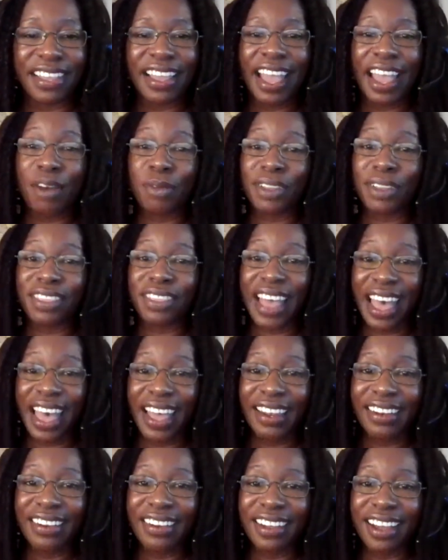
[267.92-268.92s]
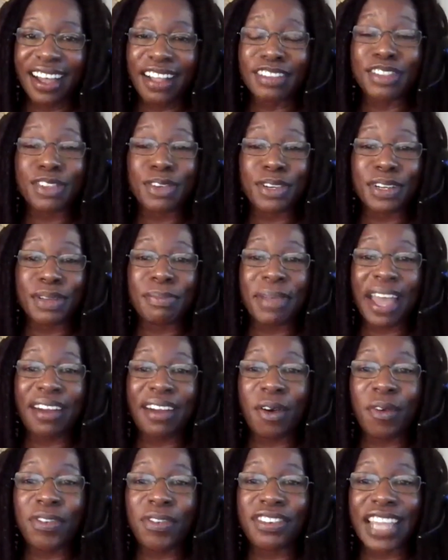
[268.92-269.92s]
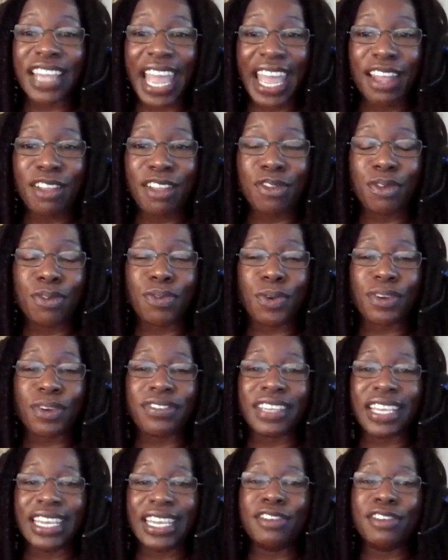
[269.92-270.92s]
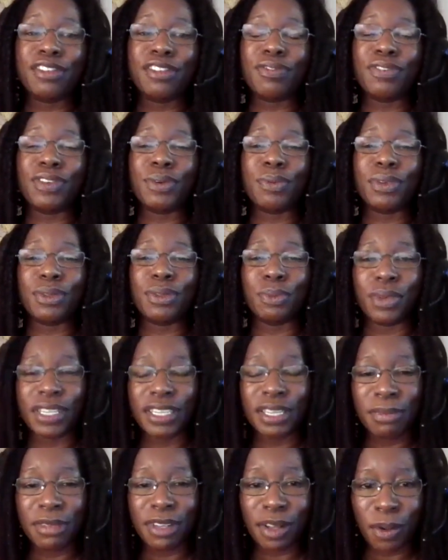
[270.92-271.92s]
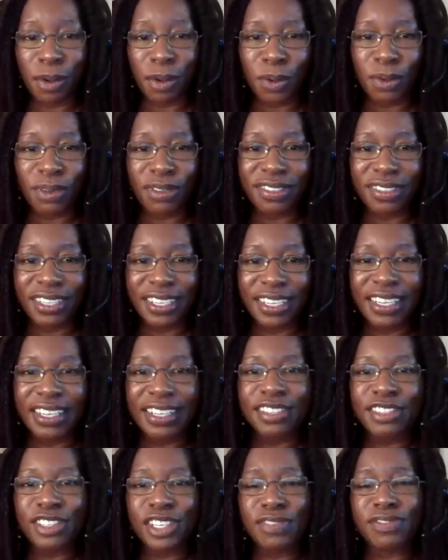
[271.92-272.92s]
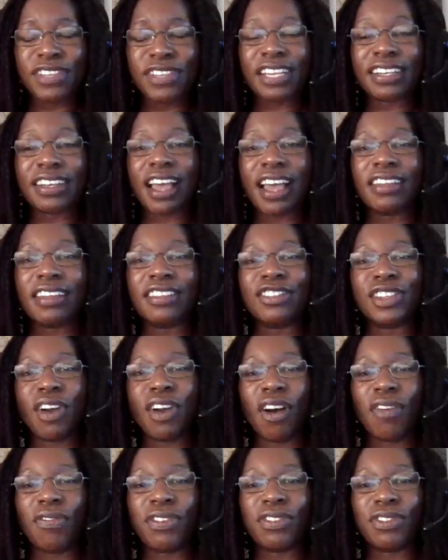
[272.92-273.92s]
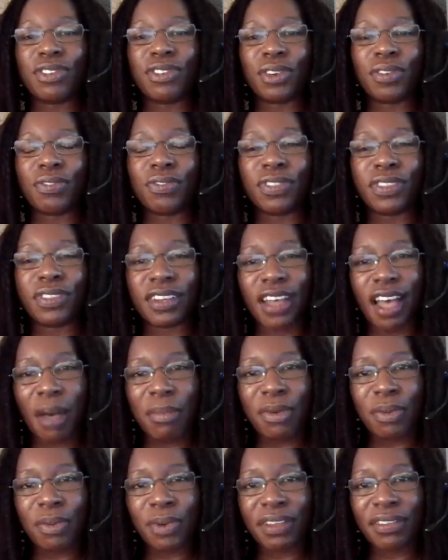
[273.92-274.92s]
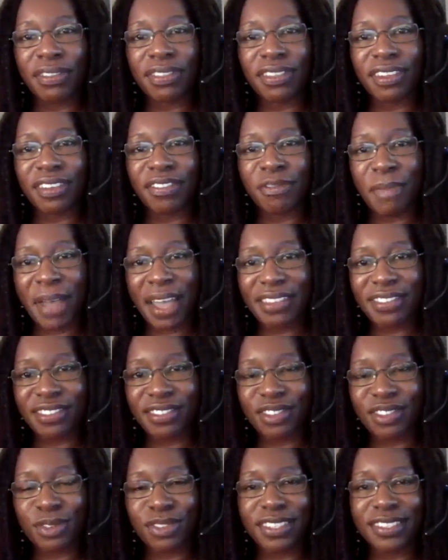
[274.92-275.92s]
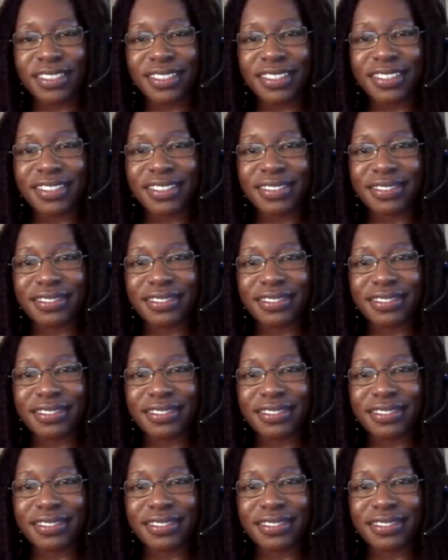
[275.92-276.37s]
And with that, I'll turn it back over to Andrew for his interview with William Cole, Chief Technology Officer for the Commonwealth of Massachusetts.